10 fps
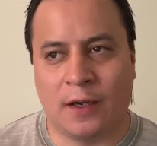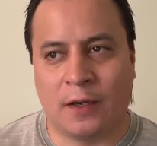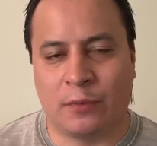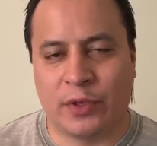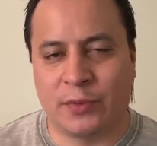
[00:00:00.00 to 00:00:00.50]

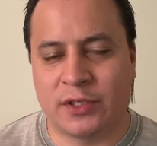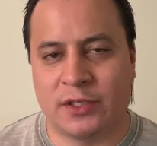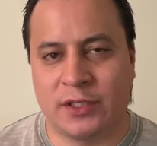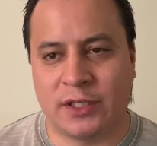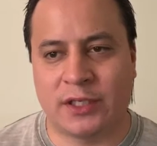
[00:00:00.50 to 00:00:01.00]
pretty much
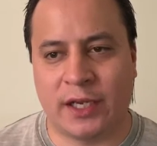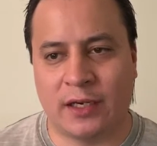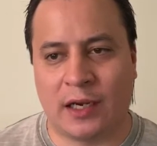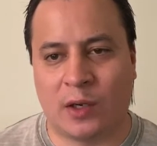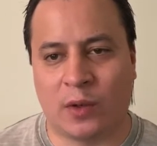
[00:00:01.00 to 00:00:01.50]
dictate
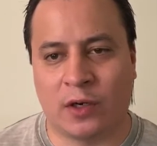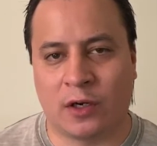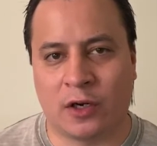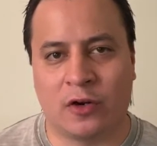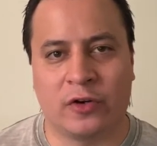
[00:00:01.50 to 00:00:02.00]
our
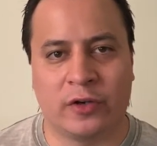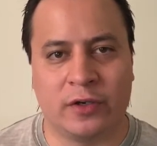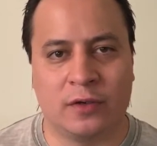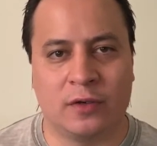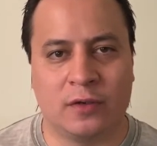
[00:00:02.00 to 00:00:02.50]
current
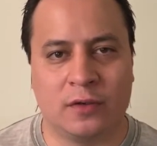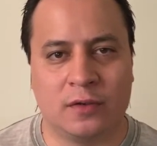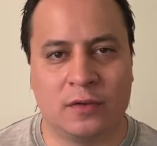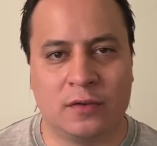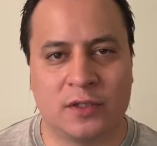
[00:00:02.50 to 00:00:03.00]

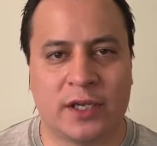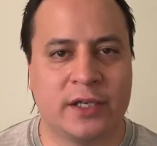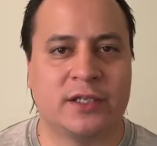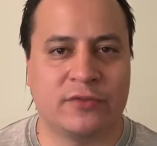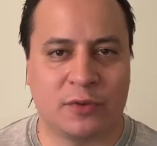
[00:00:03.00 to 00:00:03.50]

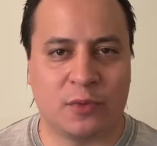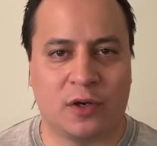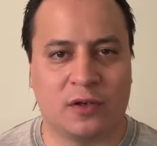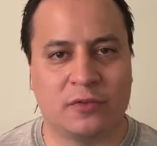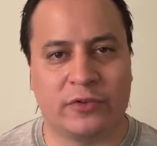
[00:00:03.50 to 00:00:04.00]
scientific
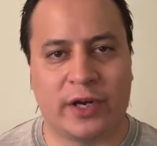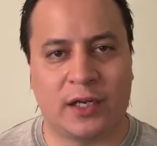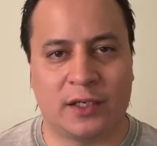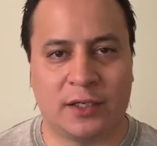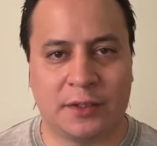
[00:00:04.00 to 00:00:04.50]
model of
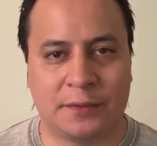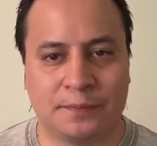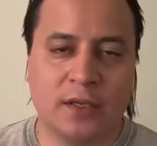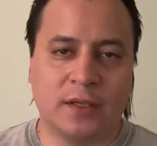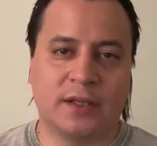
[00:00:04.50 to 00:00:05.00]
reality.
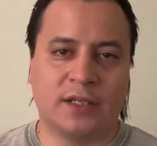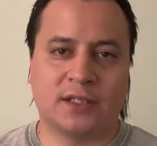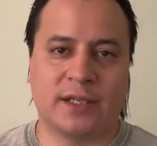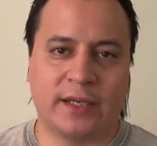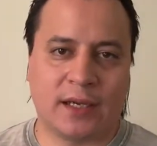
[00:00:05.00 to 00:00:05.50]
Things
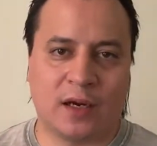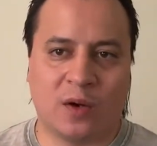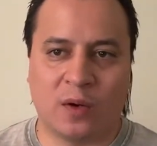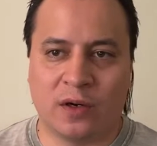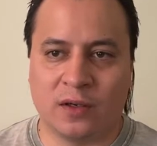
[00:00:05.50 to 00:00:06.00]
like
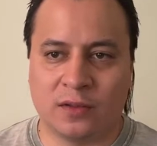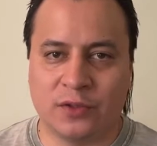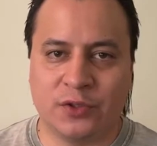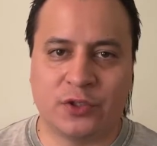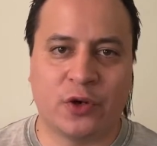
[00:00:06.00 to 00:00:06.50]
our
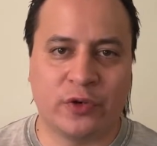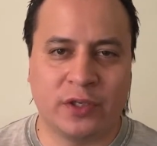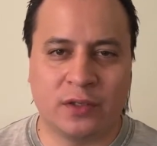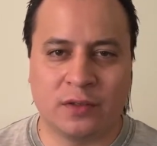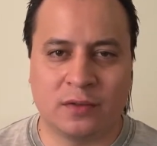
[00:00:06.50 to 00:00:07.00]

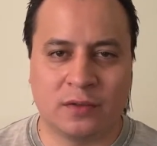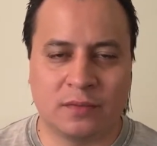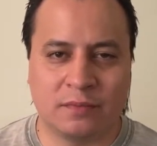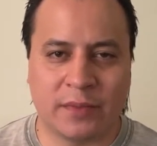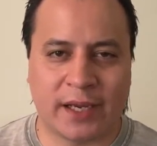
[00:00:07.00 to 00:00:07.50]
Newtonian
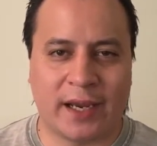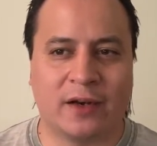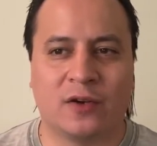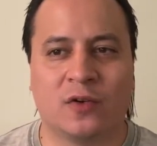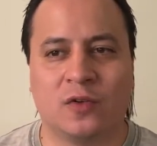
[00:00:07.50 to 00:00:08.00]

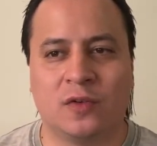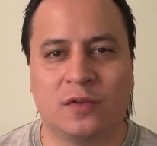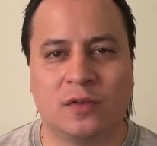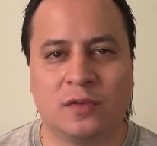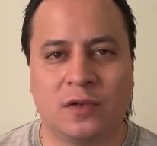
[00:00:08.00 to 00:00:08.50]

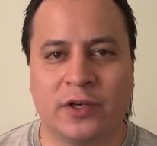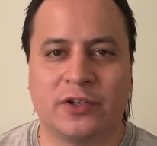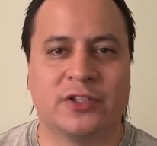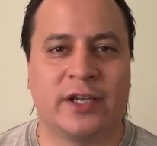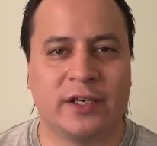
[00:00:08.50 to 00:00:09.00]
mechanical
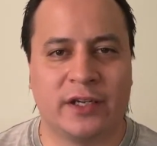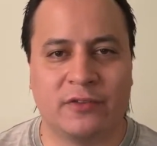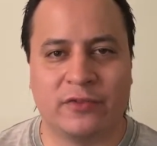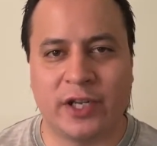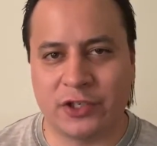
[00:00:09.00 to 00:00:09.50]
understanding
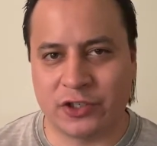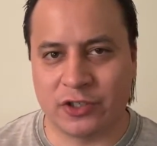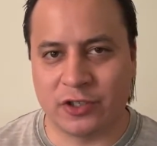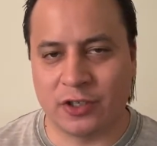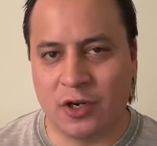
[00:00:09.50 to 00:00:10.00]
of
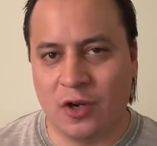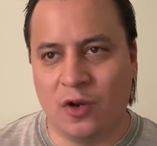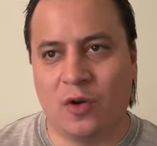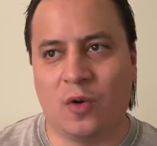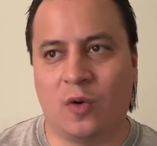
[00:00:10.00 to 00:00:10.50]
nature,
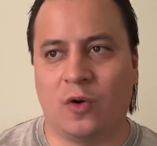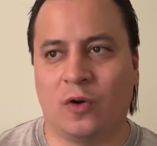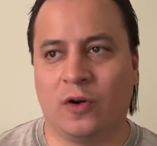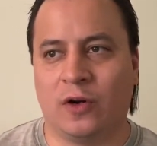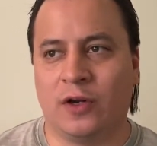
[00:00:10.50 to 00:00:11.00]

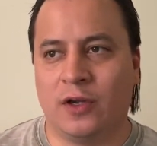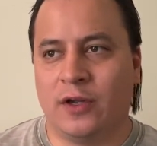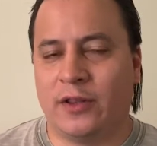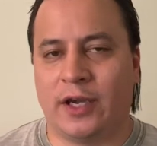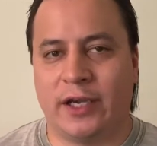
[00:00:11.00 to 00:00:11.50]
or
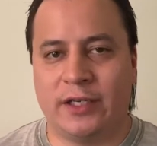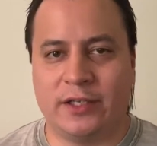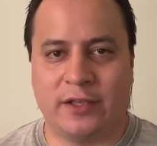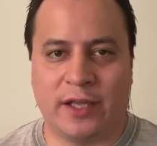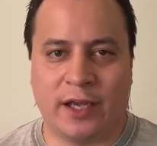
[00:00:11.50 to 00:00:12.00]
the
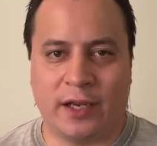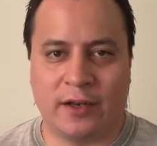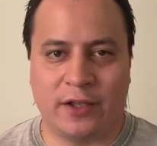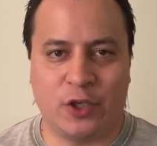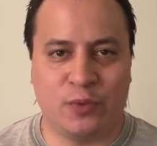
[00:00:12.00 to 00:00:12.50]
idea that
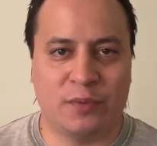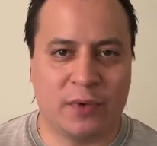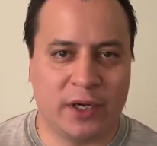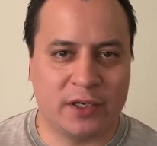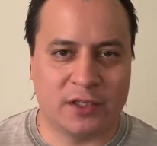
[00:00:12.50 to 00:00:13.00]
the human
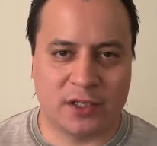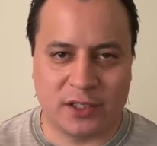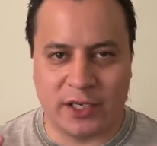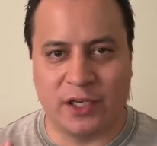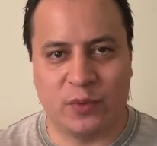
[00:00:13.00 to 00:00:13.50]
mind is
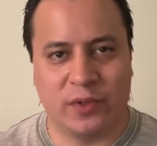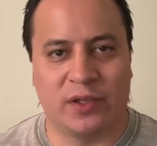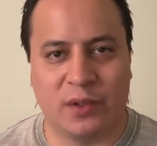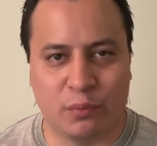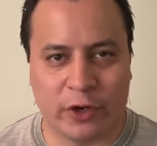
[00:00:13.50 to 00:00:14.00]
contained
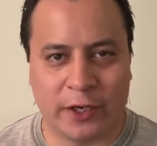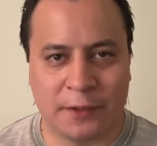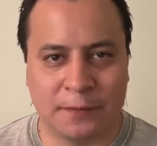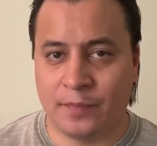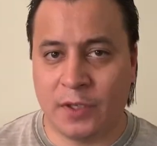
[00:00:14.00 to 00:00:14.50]
within the brain.
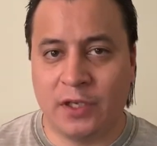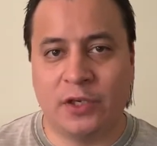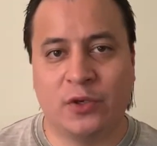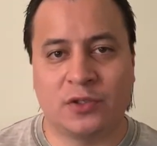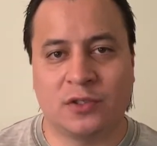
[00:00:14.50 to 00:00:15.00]

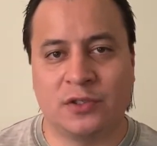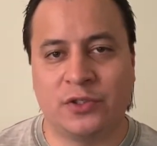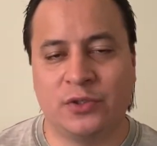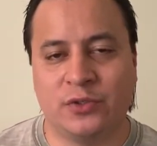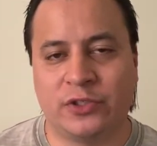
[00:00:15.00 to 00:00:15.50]
He goes on
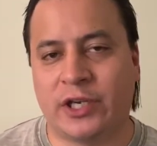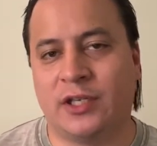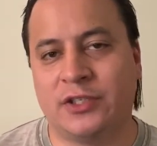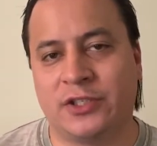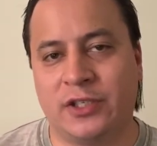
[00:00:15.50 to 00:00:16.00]
to
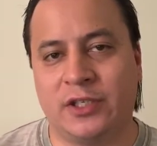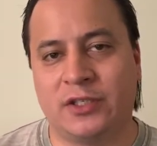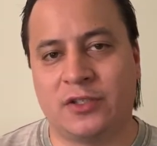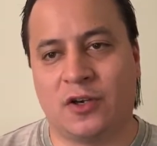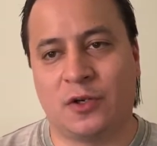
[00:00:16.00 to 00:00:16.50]
challenge these
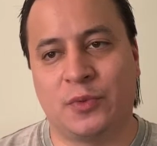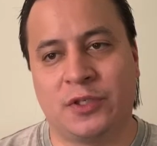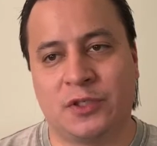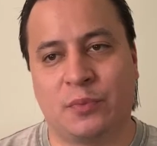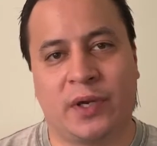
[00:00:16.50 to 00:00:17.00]

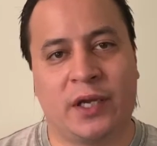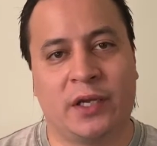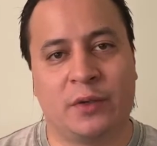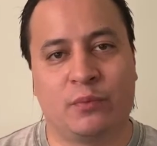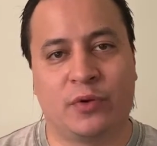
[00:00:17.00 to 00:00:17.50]
dogmas
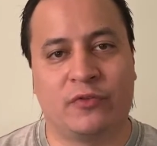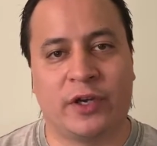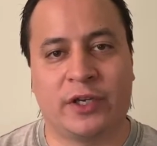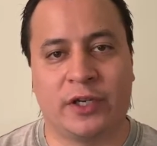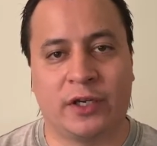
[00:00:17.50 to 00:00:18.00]
by
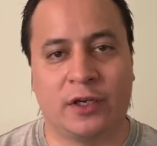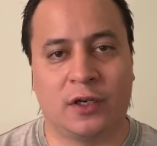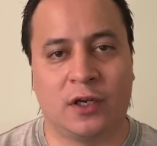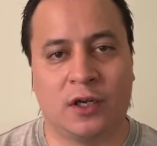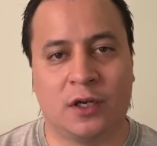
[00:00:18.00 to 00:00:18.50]
providing
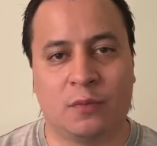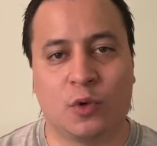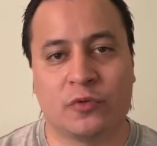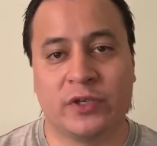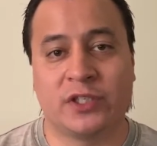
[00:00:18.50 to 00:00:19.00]

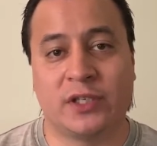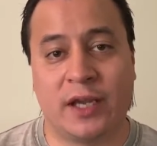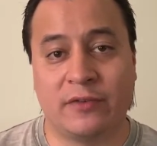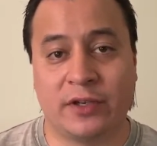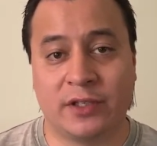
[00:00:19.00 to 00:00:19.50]
more recent
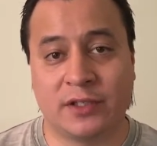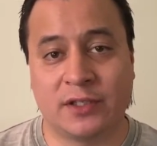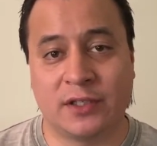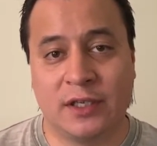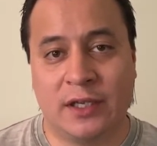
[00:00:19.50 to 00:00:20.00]

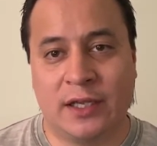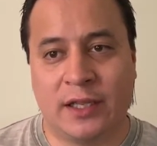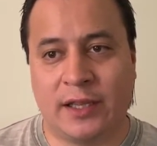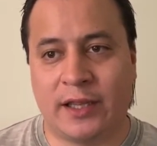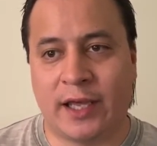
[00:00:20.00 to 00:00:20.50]
evidence
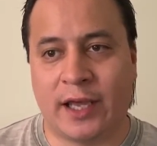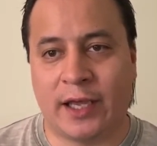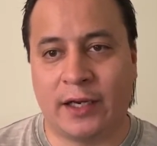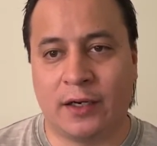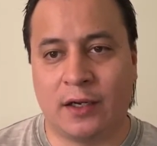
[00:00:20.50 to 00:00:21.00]

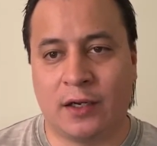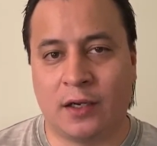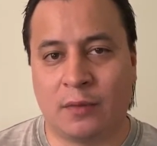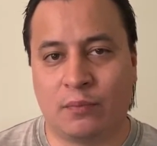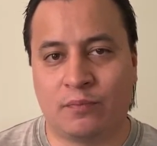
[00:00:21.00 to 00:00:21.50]
that
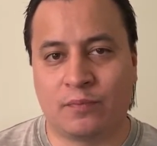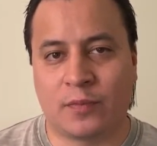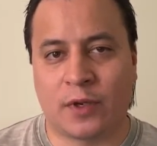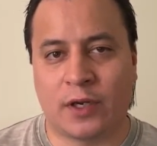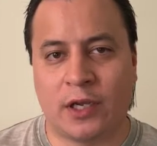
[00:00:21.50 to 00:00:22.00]

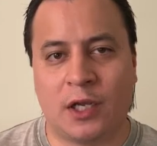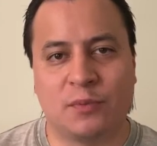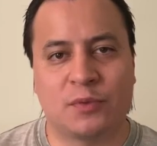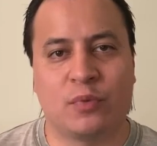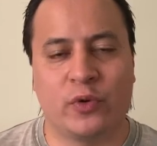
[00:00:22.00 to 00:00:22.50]
kind of
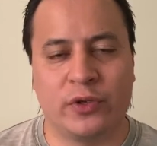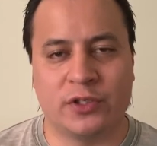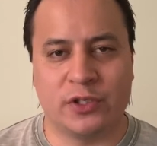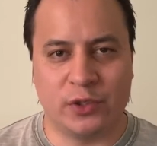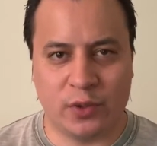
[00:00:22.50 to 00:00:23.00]
helps point
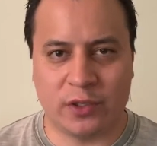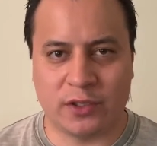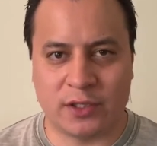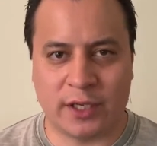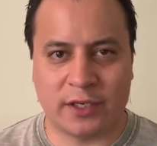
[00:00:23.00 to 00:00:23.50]
to new
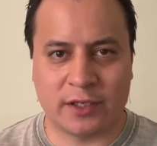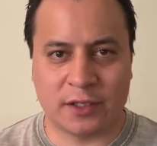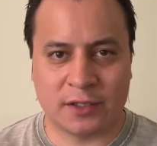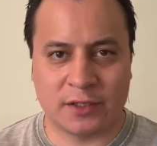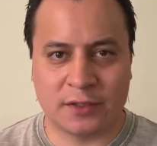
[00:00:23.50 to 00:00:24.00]

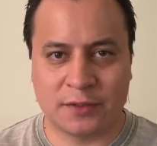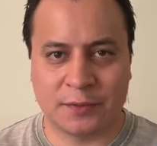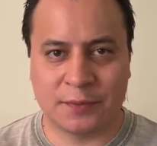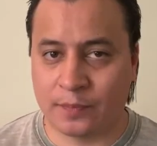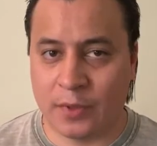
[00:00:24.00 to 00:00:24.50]
understandings.
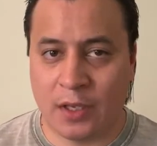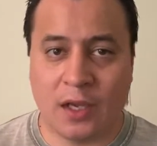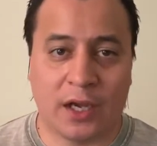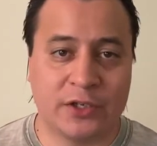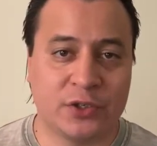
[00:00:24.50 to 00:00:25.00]

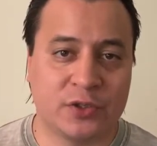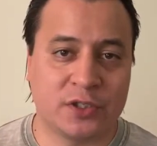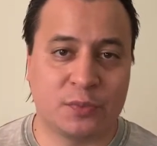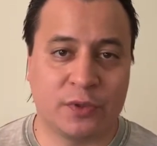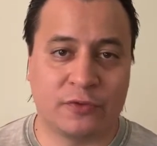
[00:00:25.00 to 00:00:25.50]
I chose this
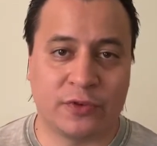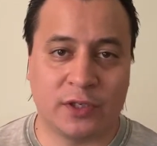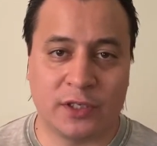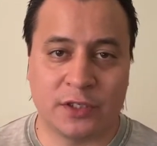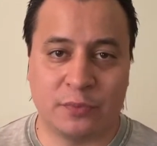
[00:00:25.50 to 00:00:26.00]
book for the
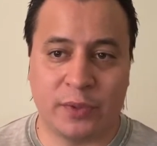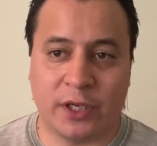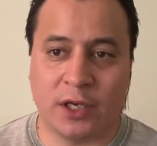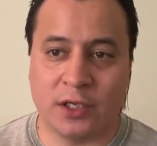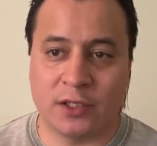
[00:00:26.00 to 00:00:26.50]
list
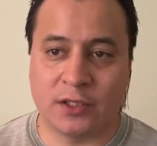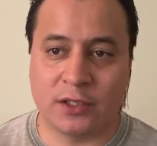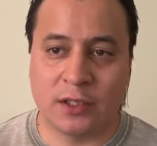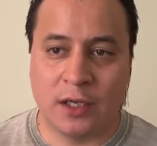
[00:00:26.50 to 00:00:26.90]
because